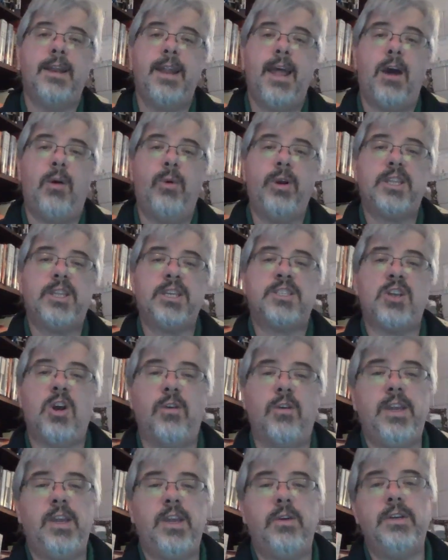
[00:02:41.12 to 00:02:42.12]
Now, with the
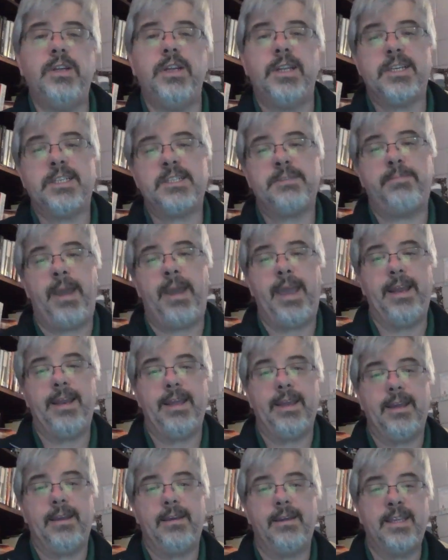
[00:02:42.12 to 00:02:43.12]
Soviet Union
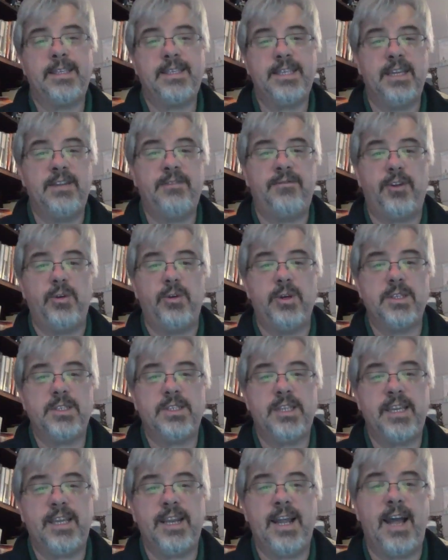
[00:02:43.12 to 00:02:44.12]
expanding its
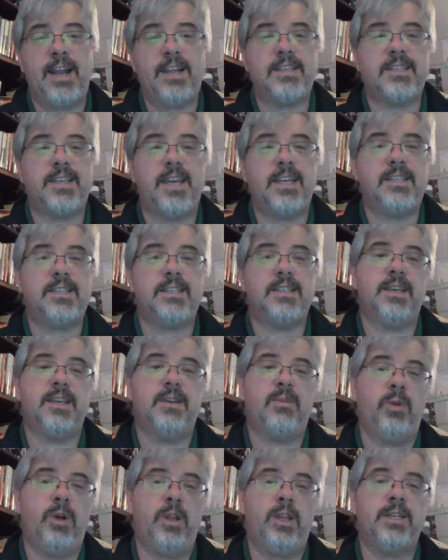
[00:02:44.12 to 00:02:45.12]
influence, the United States
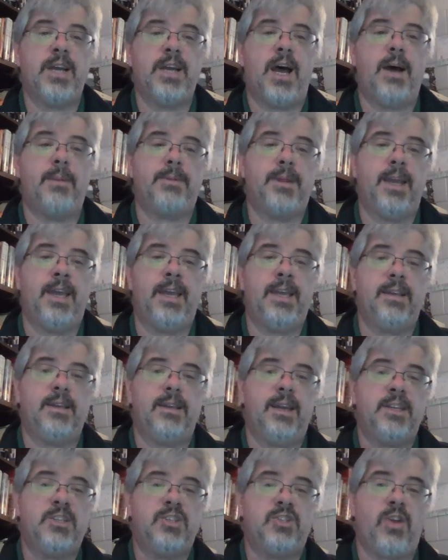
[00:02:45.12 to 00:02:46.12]
will adopt a
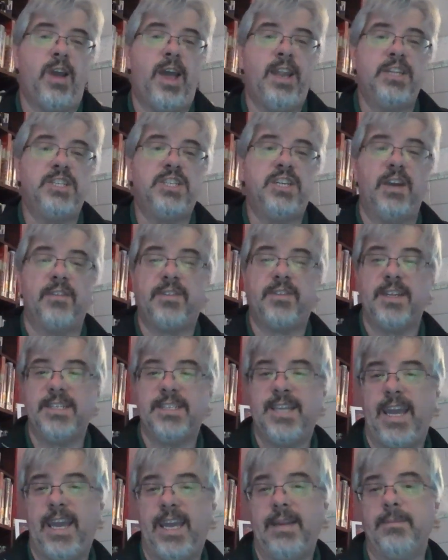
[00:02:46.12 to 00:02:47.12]
strategy of
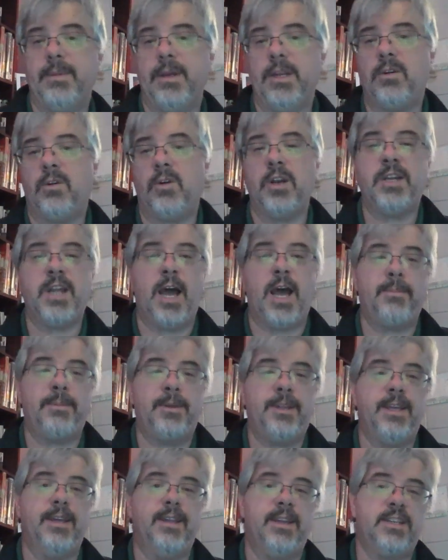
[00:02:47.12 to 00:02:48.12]
containment, or
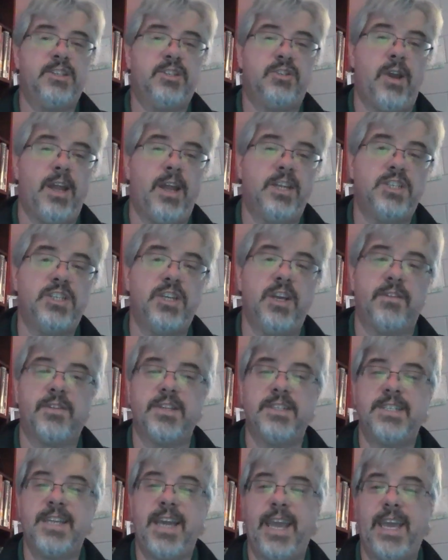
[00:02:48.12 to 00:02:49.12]
adopted a strategy of
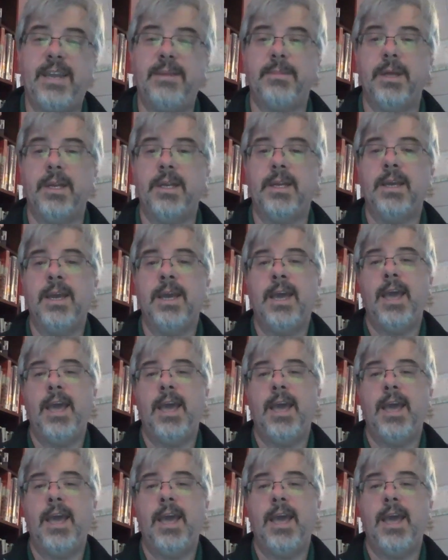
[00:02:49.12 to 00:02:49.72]
containment,